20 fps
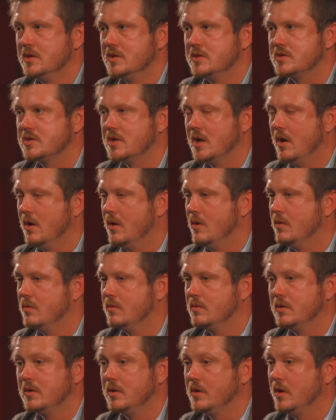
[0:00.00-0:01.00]
So,
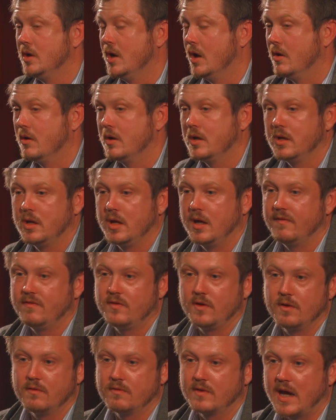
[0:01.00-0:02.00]
you know, if
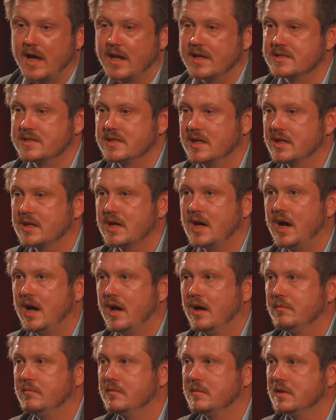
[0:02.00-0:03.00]
you've got a
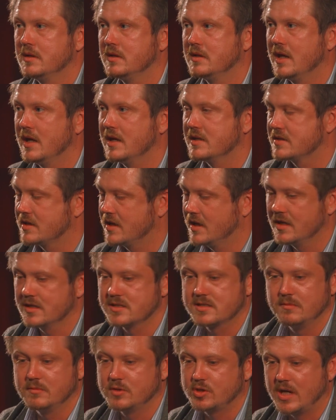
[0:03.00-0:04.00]
sitcom that's getting
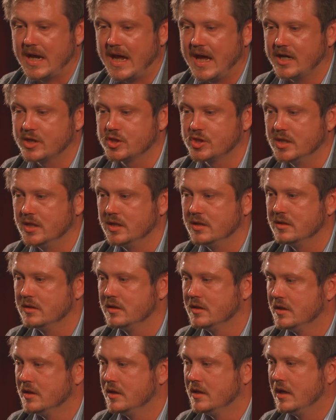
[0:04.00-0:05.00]
some traction,
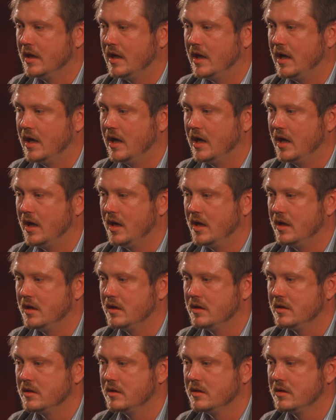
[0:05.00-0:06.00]

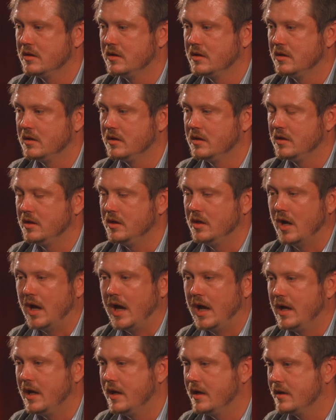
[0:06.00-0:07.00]
you
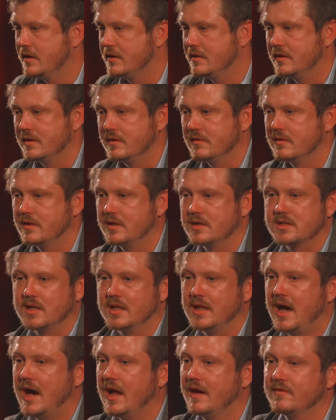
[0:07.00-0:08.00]
know, there's a
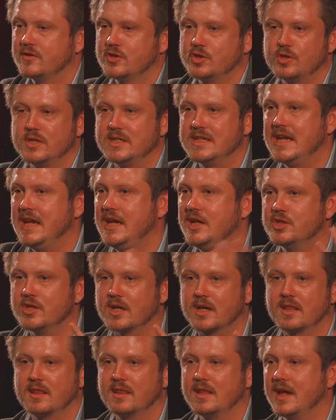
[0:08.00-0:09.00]
lot of
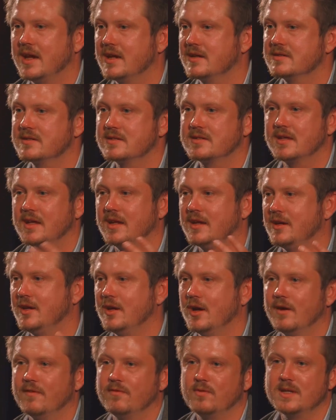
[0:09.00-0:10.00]
strategic things that, you
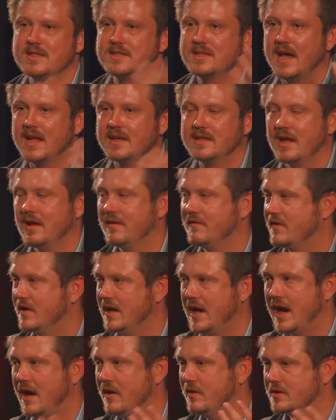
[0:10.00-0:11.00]
know, if we sat down for
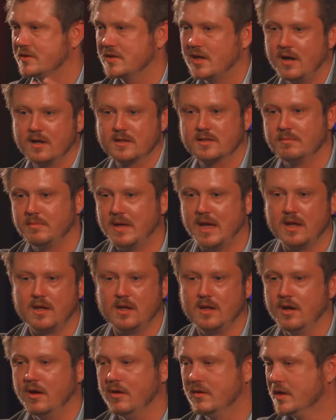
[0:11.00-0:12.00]
an hour and talked about,
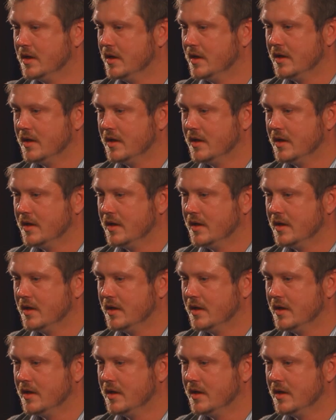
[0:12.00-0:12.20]
you know,